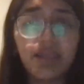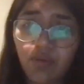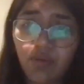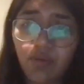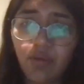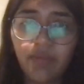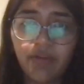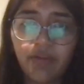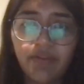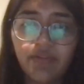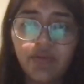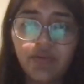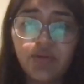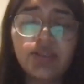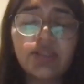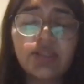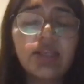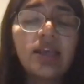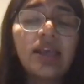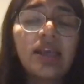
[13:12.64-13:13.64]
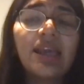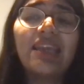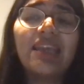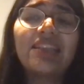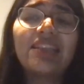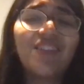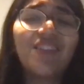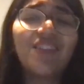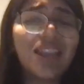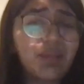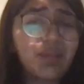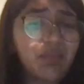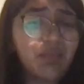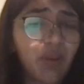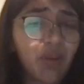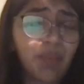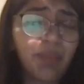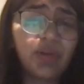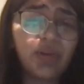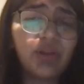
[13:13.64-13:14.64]
Bombay folks. It's very
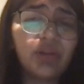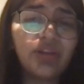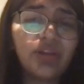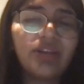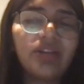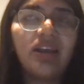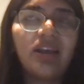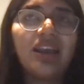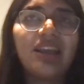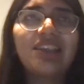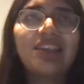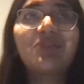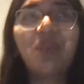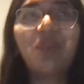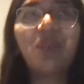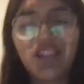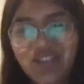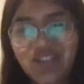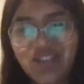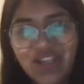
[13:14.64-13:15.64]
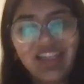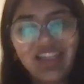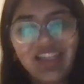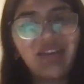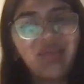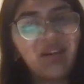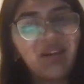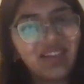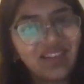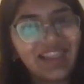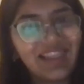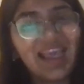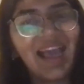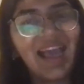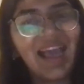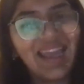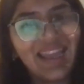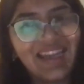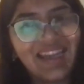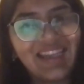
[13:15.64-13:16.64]
popular, especially among the
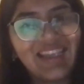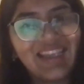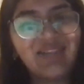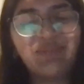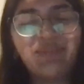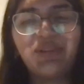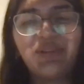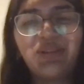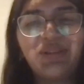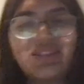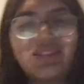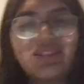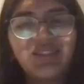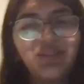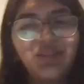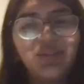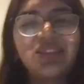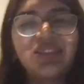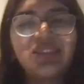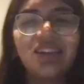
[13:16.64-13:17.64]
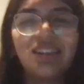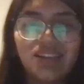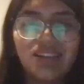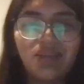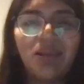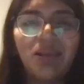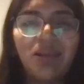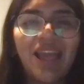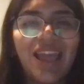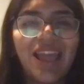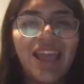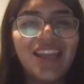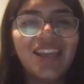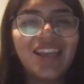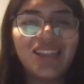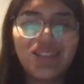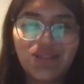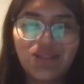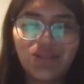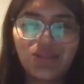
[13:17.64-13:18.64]
IITs, because, it's written by IIT,
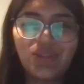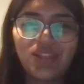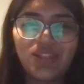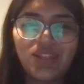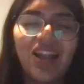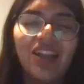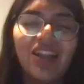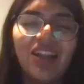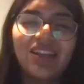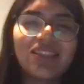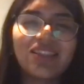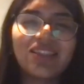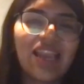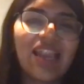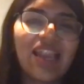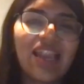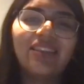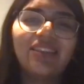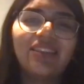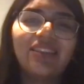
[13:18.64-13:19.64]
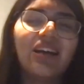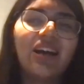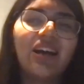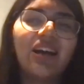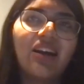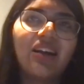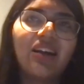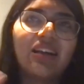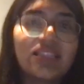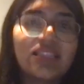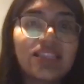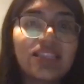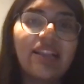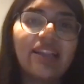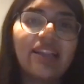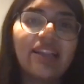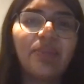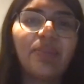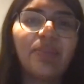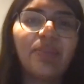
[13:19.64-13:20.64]
and so they understand the
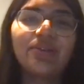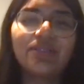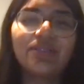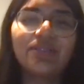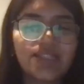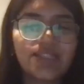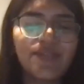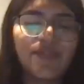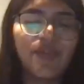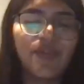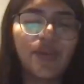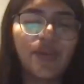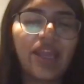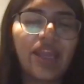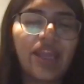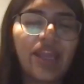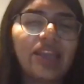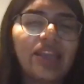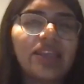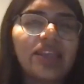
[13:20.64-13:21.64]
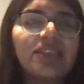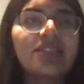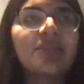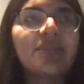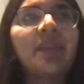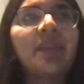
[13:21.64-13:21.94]
consulting process for IITs.